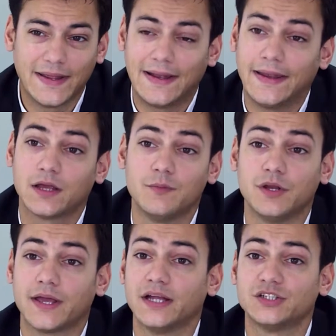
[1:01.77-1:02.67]
clear
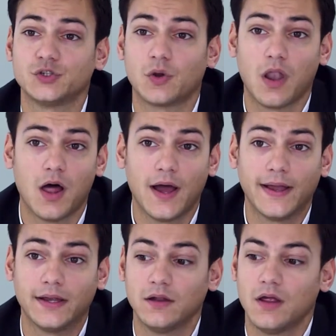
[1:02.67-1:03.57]
communication
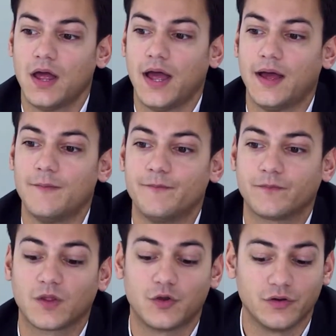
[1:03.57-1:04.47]
online,
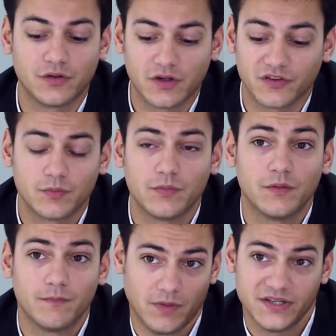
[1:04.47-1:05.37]
good
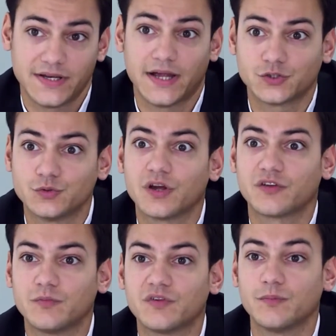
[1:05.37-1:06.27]
international
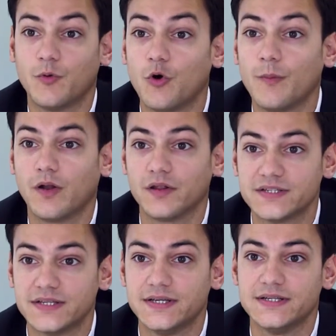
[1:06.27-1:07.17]
customer support
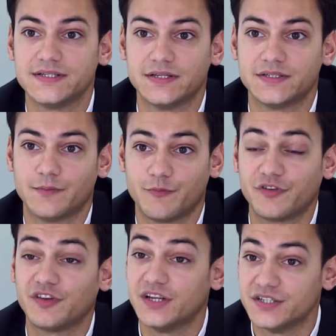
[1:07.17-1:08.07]
policies and
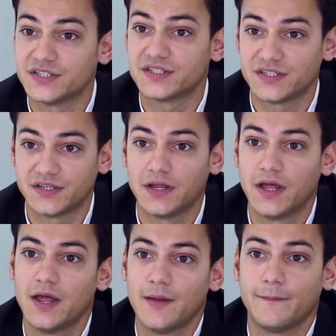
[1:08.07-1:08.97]
procedures to
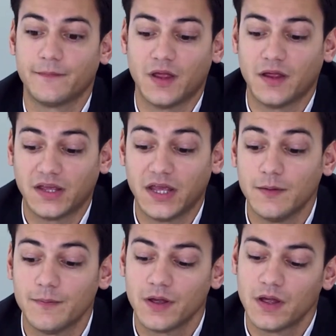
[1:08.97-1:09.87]

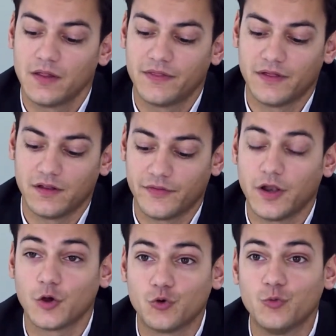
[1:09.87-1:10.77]
keep the
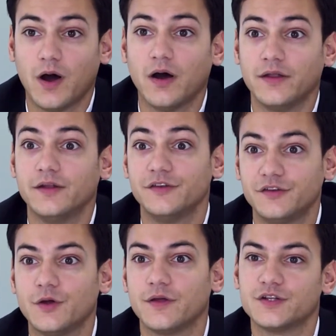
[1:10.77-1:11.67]
local partner
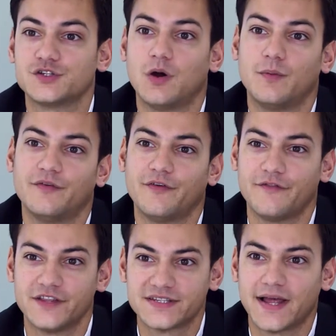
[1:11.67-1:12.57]
doing the job
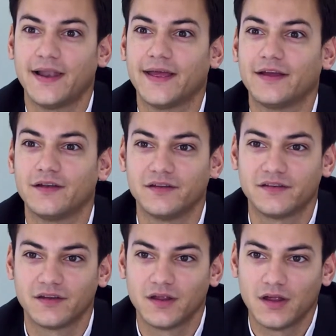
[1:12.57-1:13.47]
of the selling
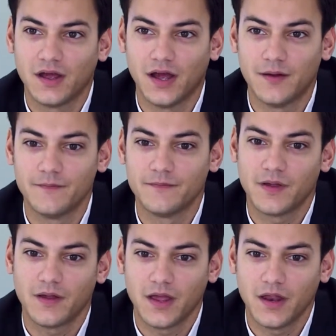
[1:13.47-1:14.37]
and
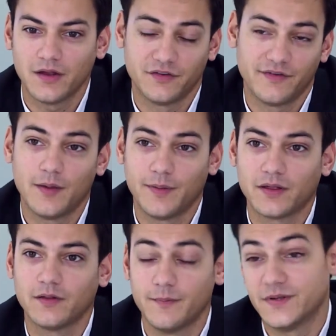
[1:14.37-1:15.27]

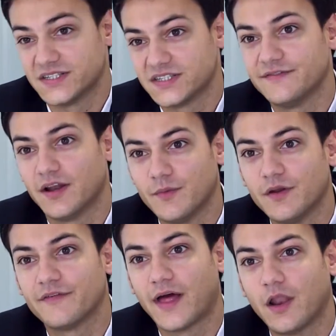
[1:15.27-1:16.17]
developing the business development
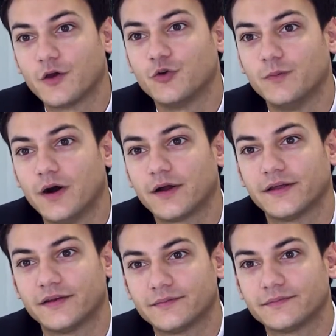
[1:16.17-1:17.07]
of that local market.